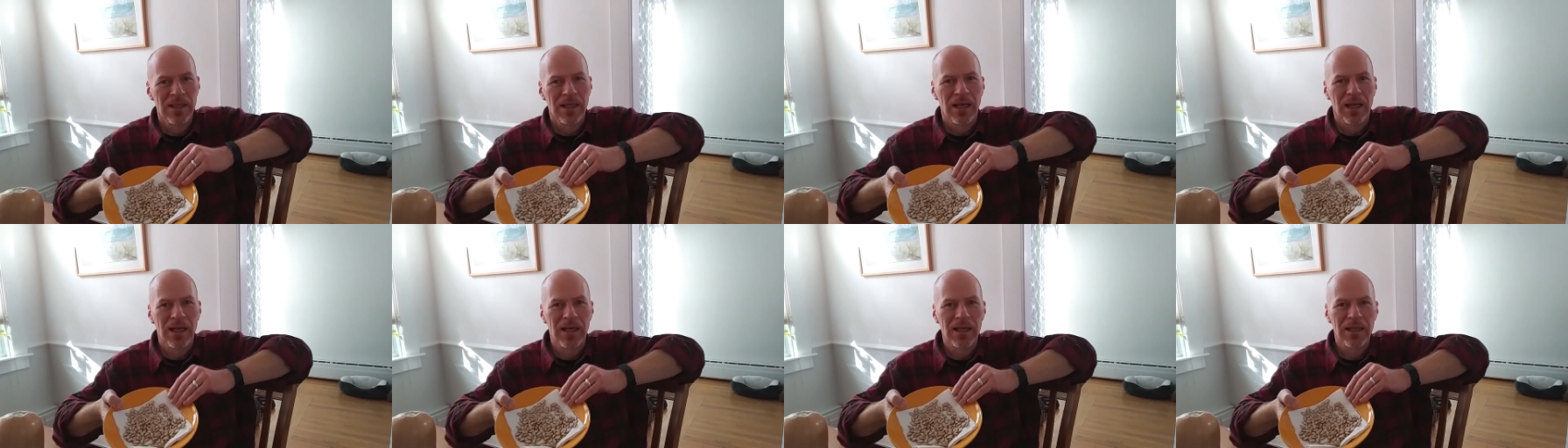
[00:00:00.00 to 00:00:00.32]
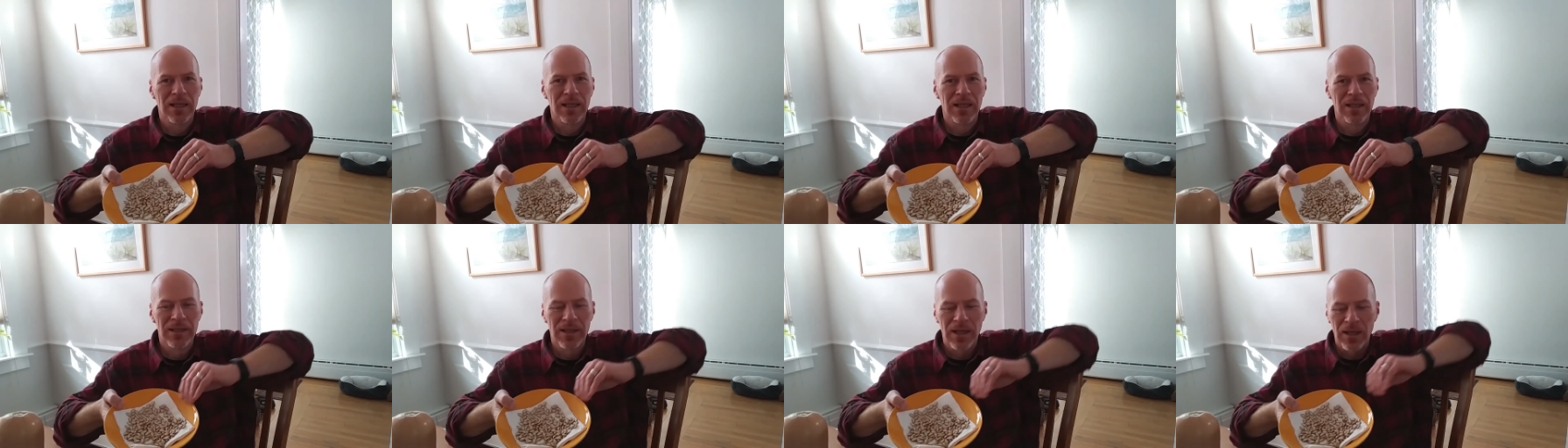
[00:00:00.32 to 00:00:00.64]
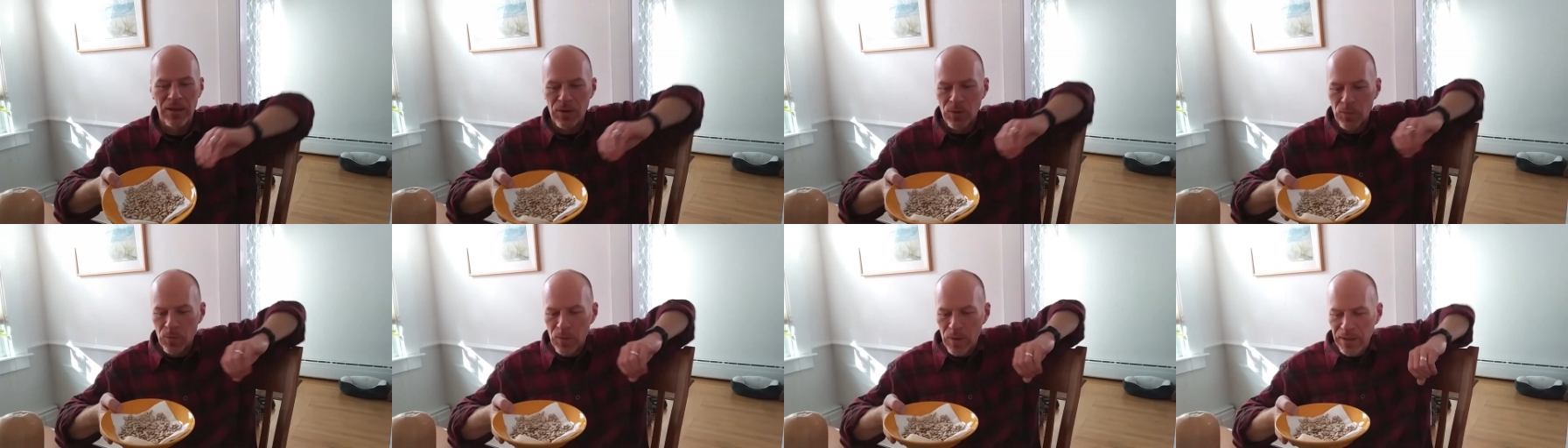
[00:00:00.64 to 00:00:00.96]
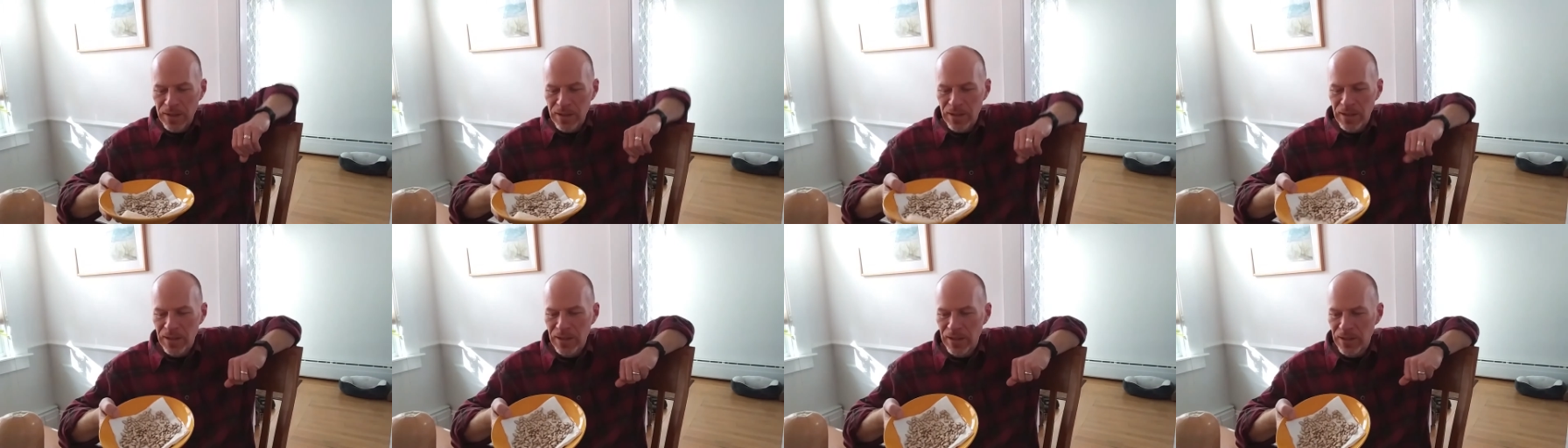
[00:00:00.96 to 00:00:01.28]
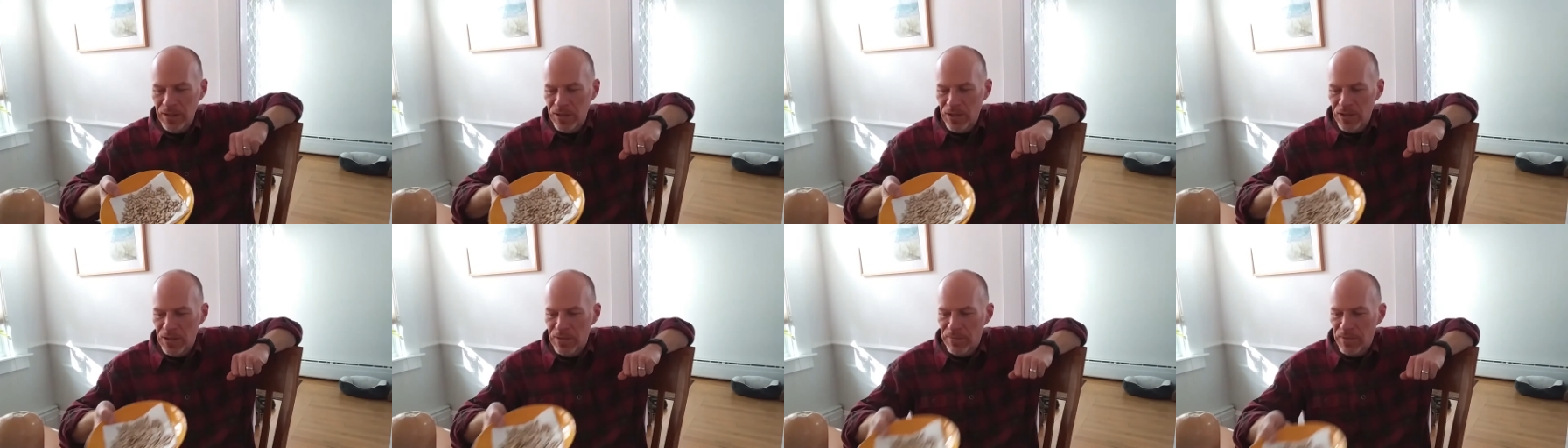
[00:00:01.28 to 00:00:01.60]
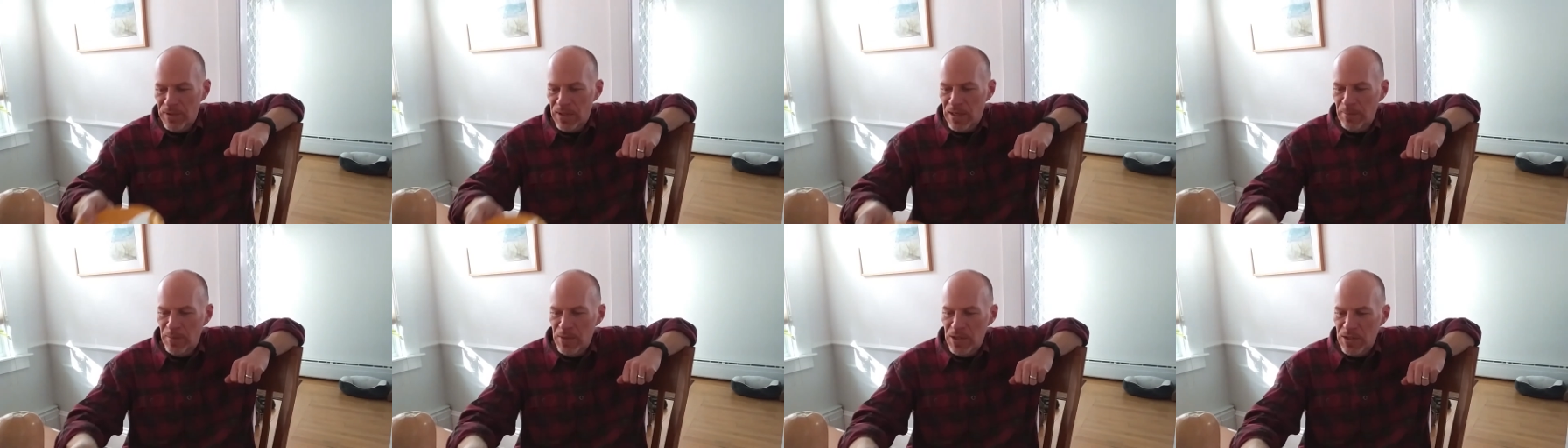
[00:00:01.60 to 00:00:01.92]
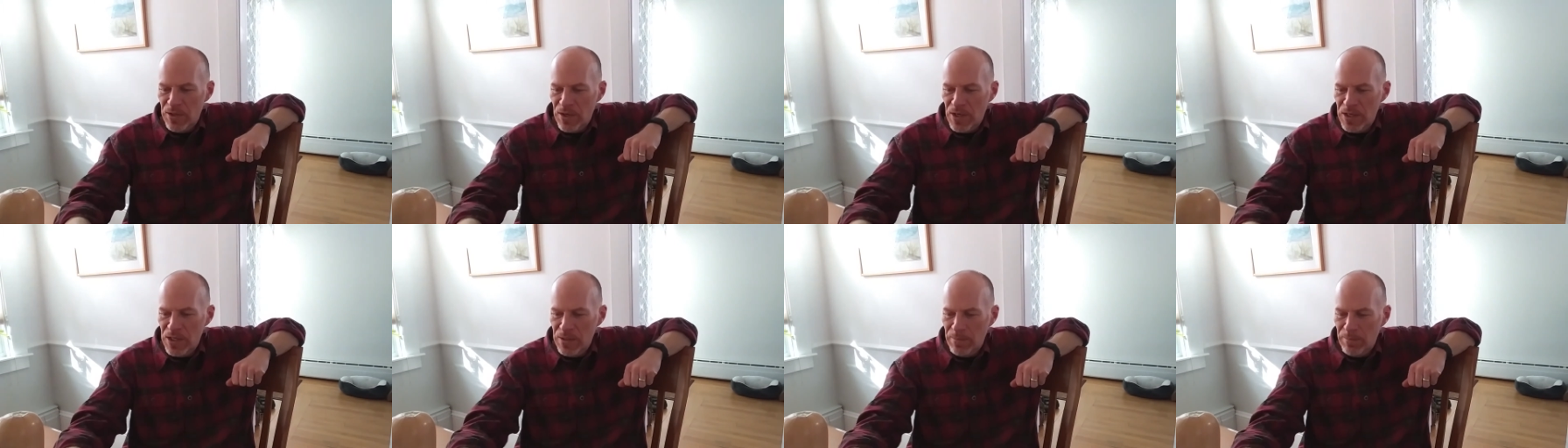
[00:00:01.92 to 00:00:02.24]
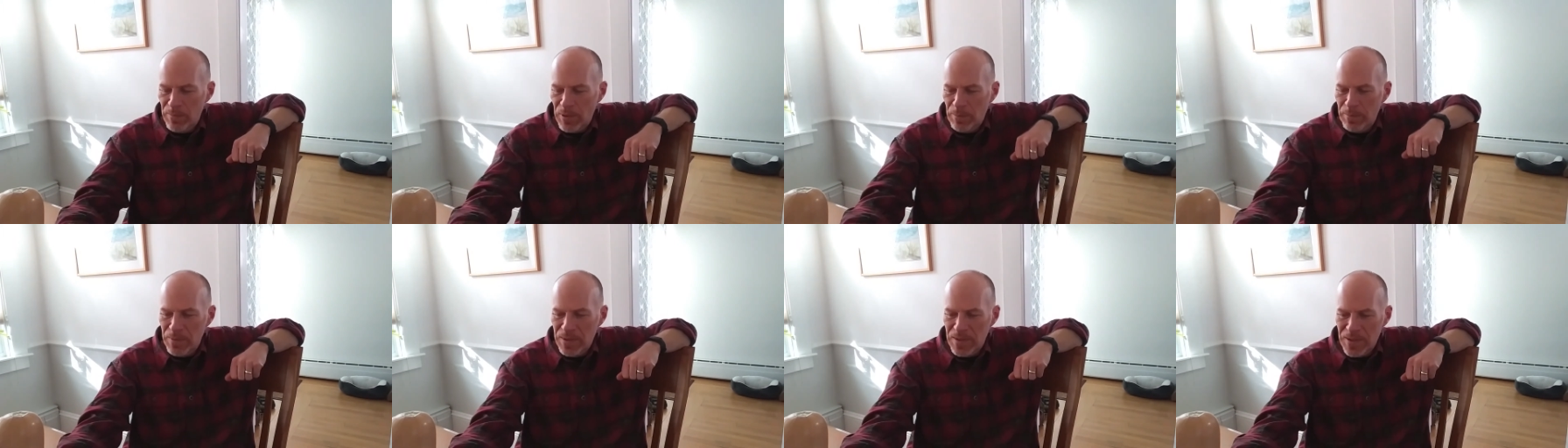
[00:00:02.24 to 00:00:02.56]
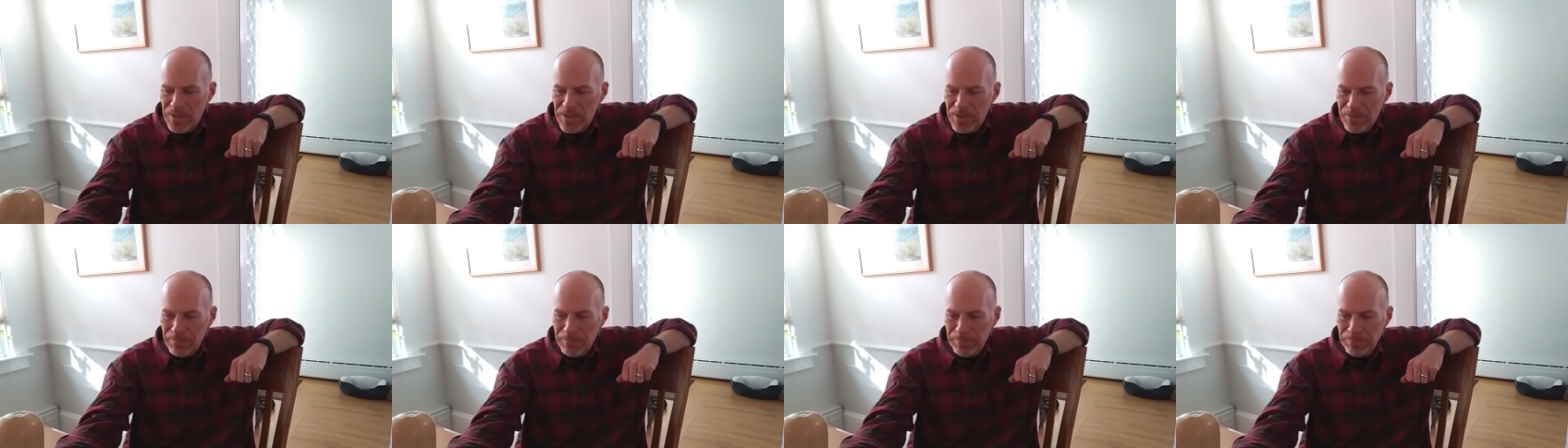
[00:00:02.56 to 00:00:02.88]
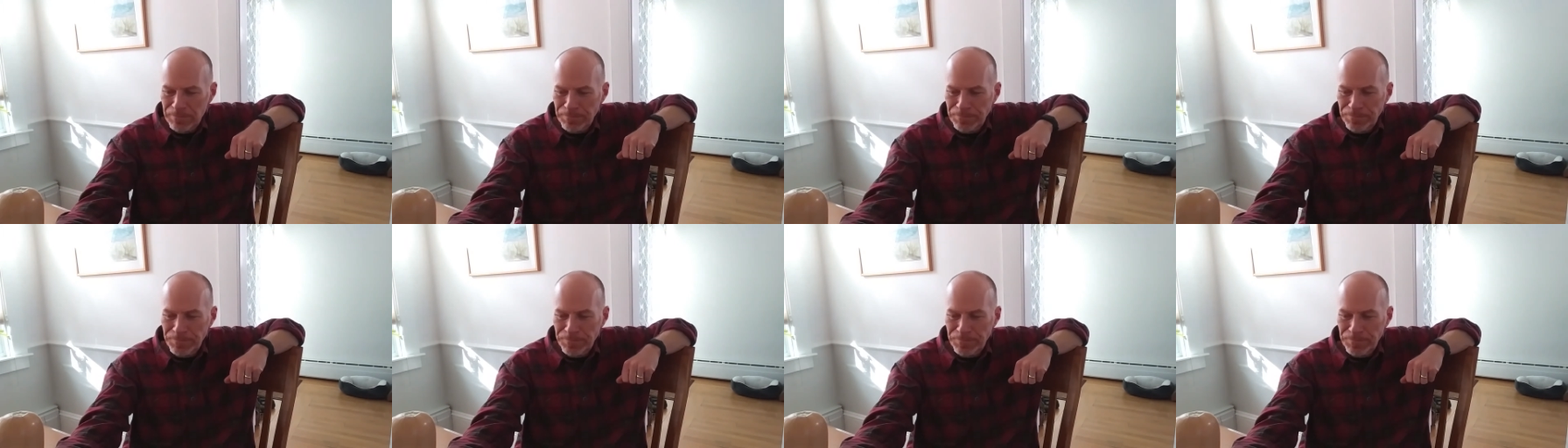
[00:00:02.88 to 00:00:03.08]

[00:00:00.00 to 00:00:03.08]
another one just for demonstration purposes.